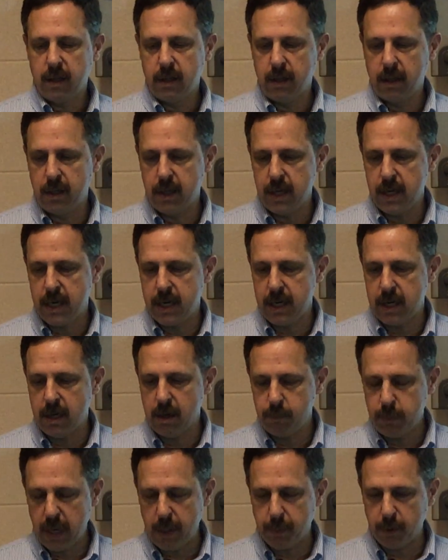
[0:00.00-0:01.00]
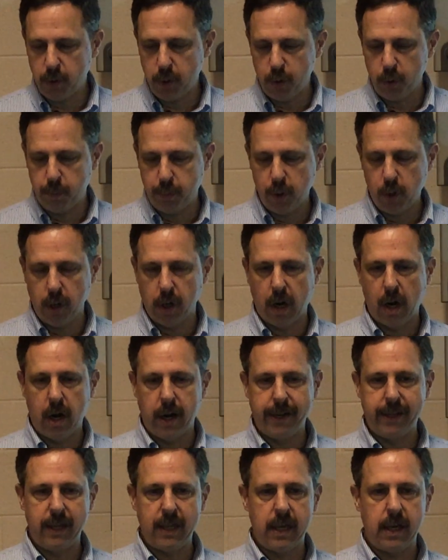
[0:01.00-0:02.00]
the people who put
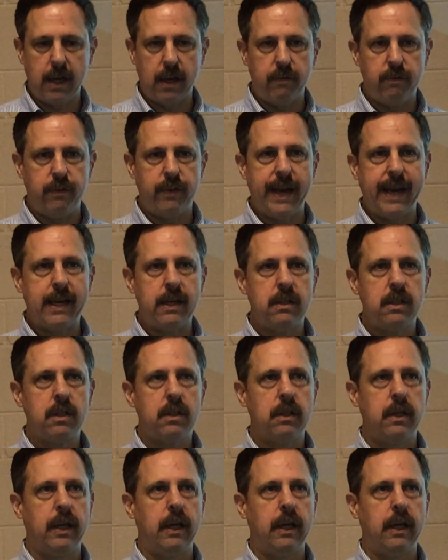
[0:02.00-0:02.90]
on the event